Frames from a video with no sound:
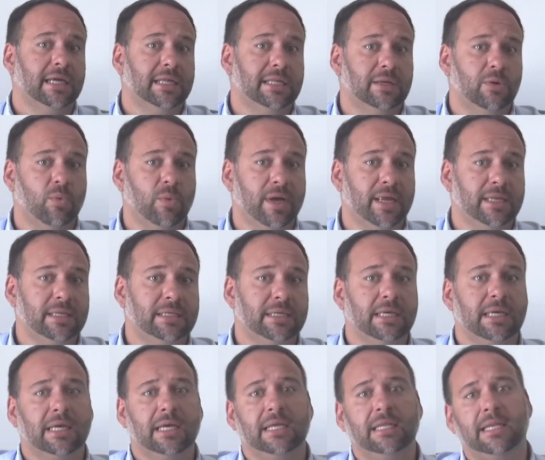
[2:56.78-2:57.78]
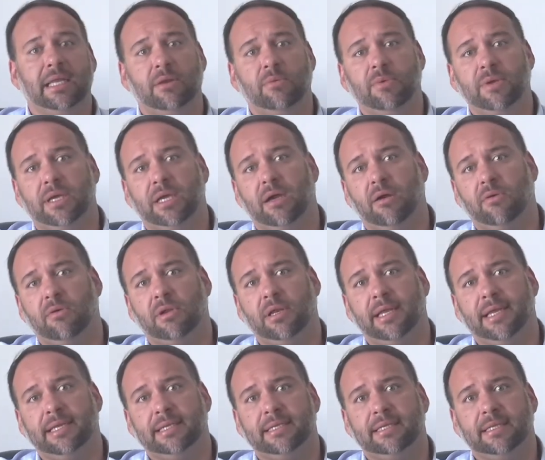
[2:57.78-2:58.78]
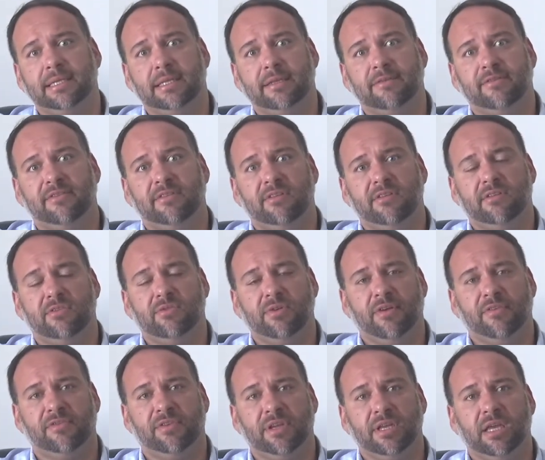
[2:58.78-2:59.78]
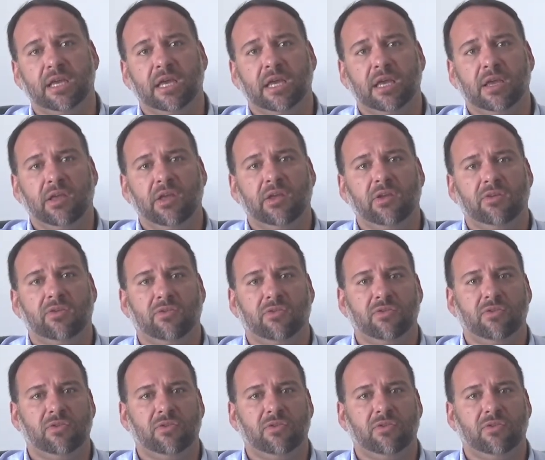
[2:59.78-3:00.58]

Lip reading: the wind, then we calculate the drifting is